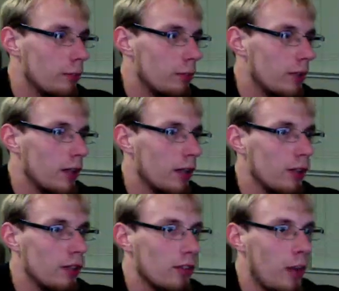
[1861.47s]

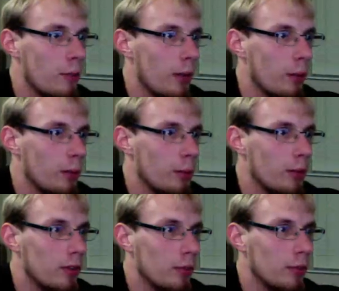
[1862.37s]
because I might want to
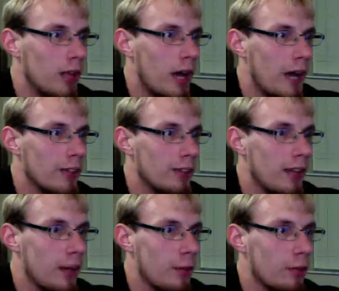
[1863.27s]
put some lines
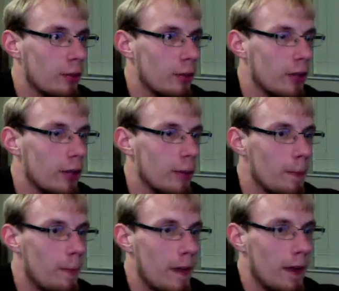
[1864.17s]
down through here,
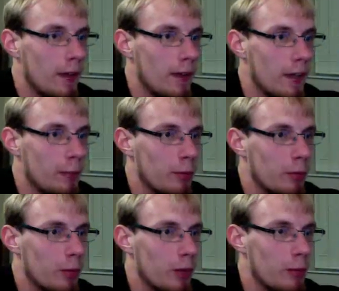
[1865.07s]
and then I'm going to
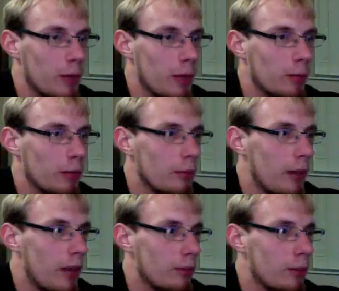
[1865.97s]
want to be able to
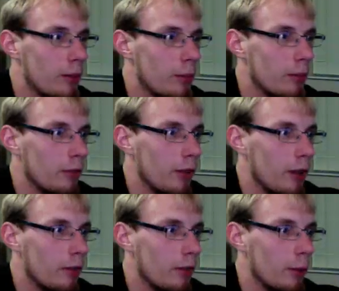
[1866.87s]
match them up over
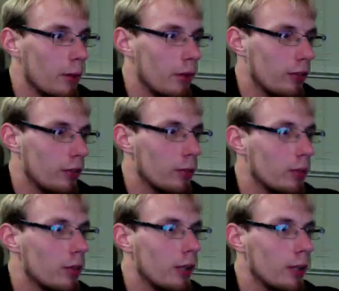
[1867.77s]
there if I want to
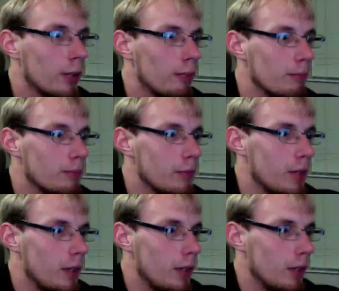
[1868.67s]

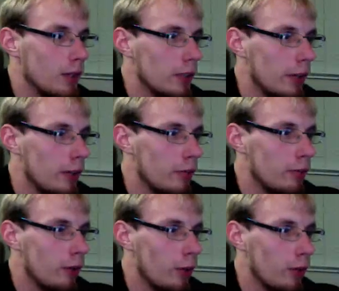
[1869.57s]
later in
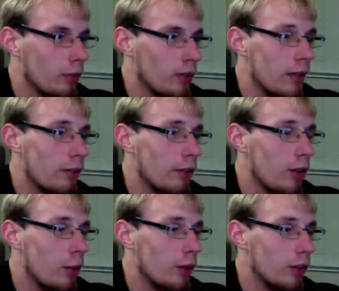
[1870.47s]
Photoshop. You never
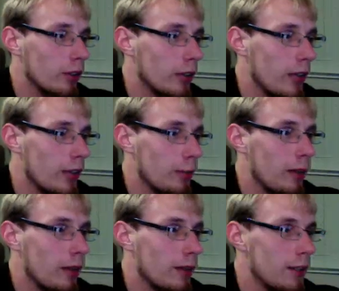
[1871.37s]
know what you're going to end up
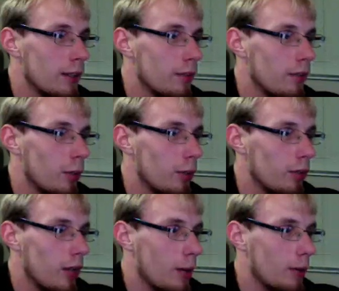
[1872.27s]
editing in
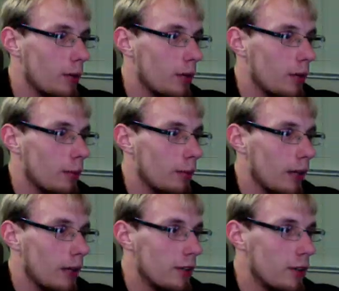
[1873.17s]
Photoshop, but
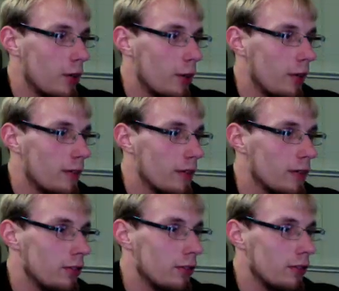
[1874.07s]
I know that
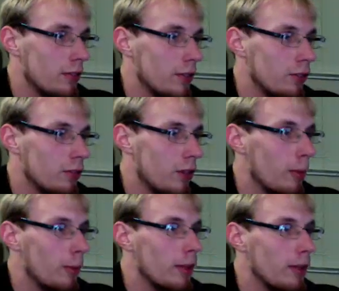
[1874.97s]
these
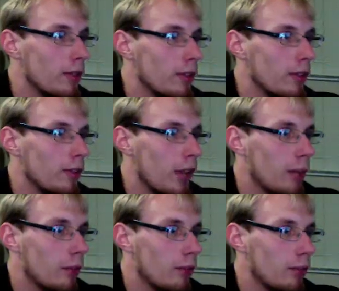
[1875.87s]
rubber pieces,
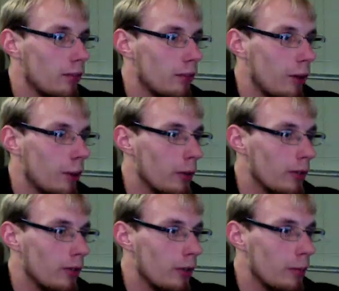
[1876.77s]
I'm just throwing
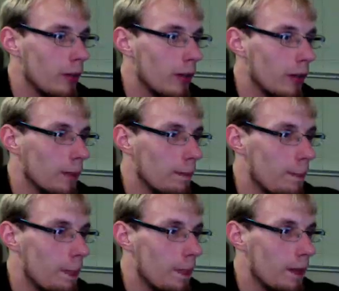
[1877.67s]
some
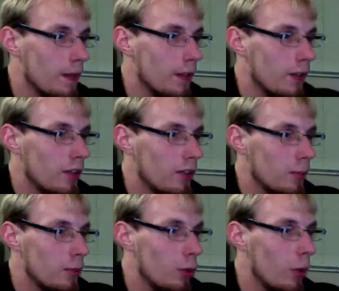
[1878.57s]

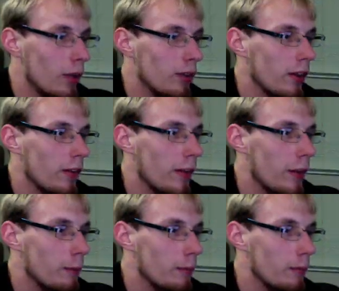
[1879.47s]
noise on
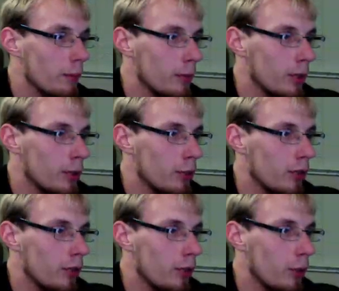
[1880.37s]
them. I'm going to use
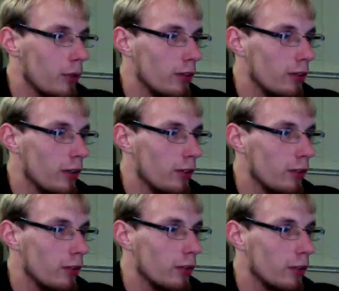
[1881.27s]
a noise
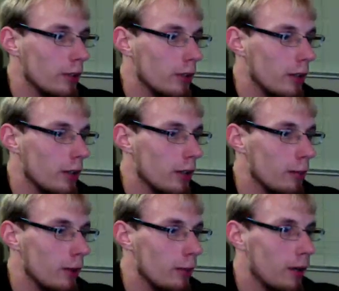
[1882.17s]
stencil in
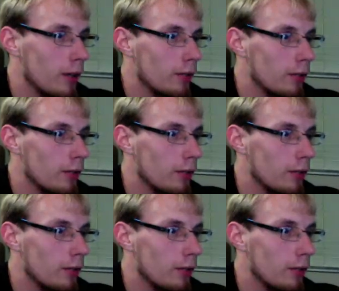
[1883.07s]
Mudbox,